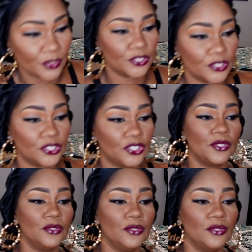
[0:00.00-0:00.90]
to show
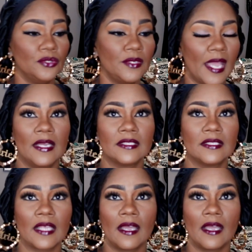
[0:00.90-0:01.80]
you guys.
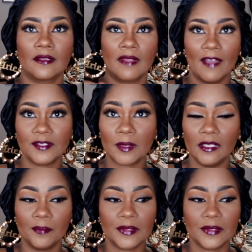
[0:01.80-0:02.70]
I have some
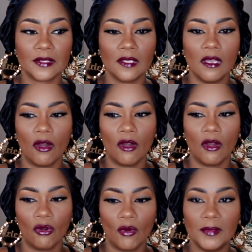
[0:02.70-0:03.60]
clips
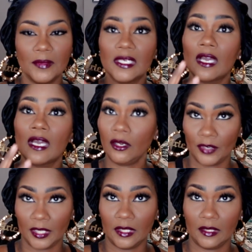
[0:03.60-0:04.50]
on me
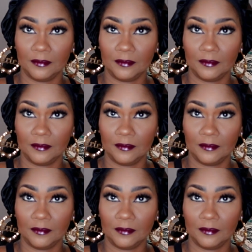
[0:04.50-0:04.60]
coloring it.